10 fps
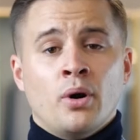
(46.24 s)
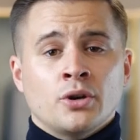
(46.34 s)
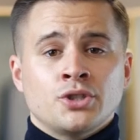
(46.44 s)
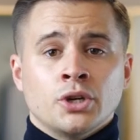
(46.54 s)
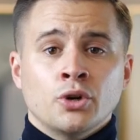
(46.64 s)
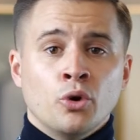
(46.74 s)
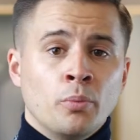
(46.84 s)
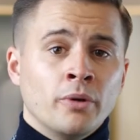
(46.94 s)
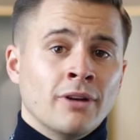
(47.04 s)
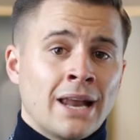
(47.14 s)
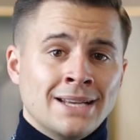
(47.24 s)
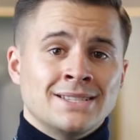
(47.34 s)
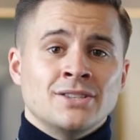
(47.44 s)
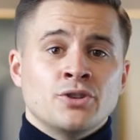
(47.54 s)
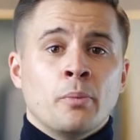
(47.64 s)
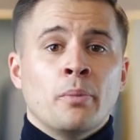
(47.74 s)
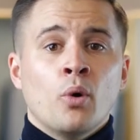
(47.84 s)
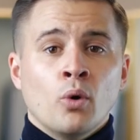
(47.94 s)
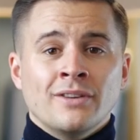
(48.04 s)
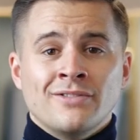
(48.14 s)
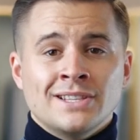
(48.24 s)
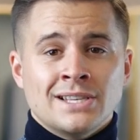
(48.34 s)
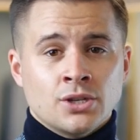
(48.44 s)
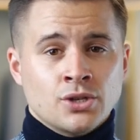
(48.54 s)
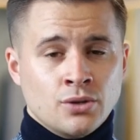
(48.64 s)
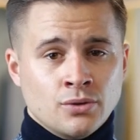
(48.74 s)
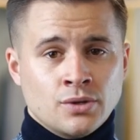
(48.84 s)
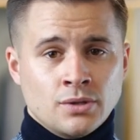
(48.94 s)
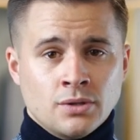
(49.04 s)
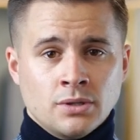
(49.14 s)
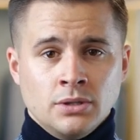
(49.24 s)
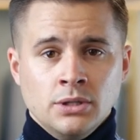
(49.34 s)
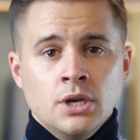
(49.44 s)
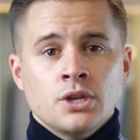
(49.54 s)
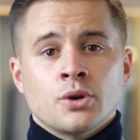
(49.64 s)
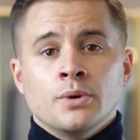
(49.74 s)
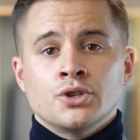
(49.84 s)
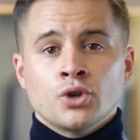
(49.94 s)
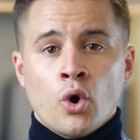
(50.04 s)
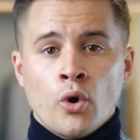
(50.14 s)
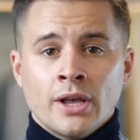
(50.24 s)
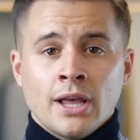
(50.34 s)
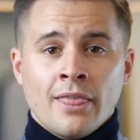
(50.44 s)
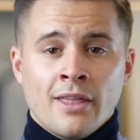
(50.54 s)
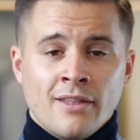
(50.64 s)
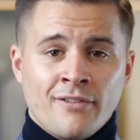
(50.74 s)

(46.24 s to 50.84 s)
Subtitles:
posture can all be related to poorly fitting shoes. So ensuring that the